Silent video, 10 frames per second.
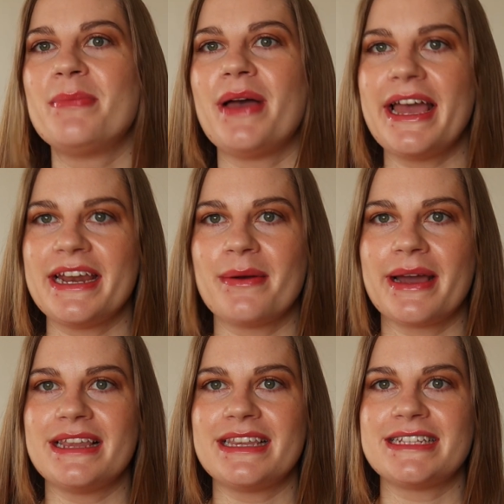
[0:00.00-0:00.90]
But
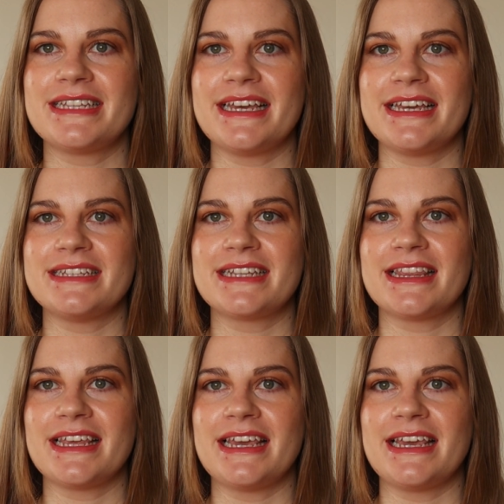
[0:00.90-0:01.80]
anyway, this is
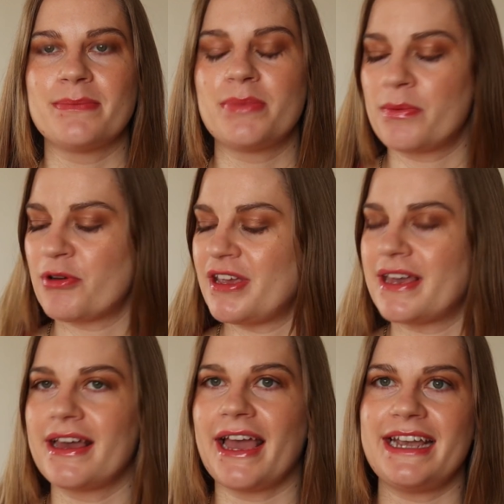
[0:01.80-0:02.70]
the
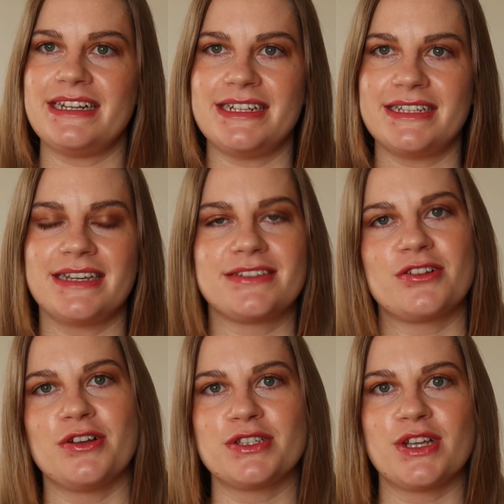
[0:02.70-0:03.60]
Paprika 86
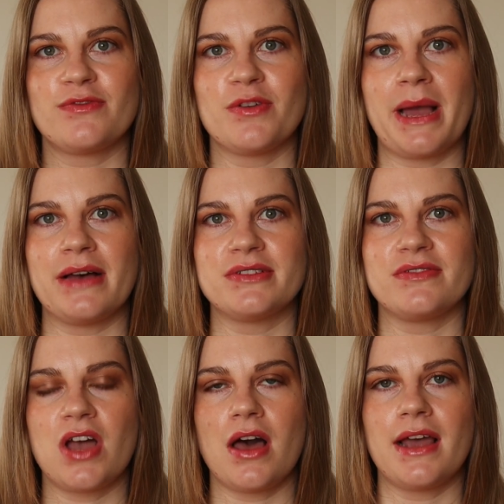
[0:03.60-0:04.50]
gloss from House
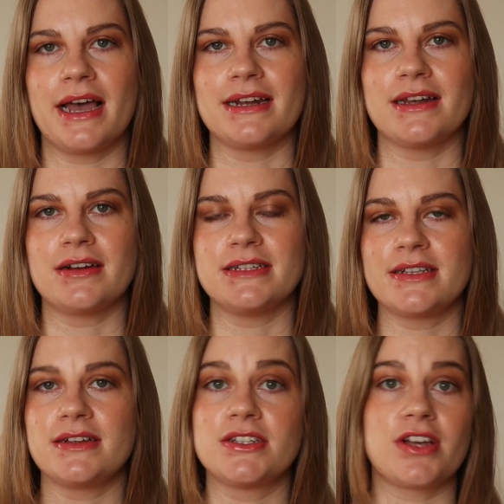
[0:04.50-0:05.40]
of Colour and I
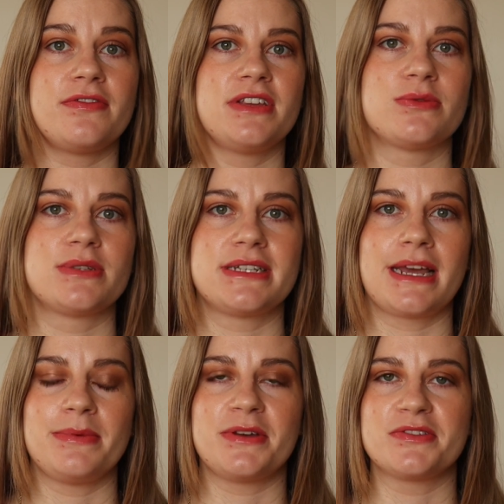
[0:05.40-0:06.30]
decided to go for this one
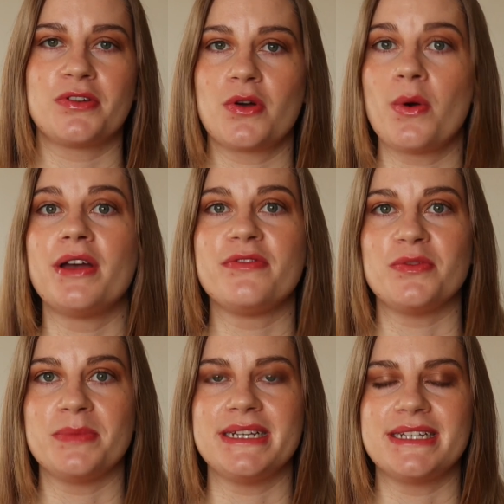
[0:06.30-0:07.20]
today because I've got quite a
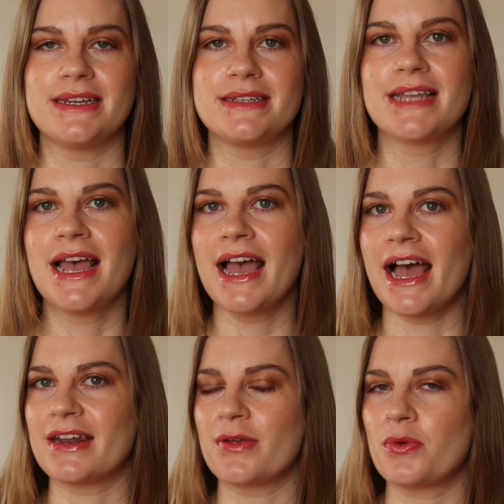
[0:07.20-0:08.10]
few meetings
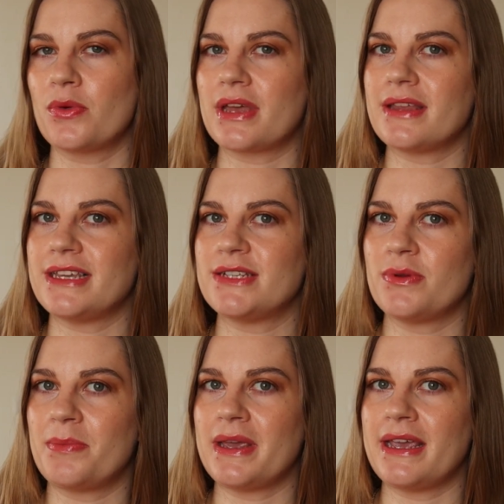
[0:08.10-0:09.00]
and I thought that this
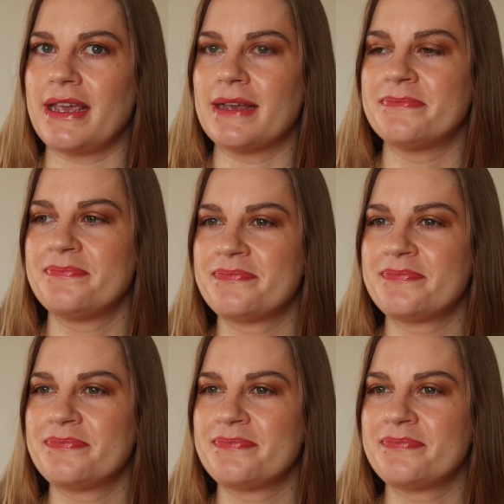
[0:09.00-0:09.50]
would be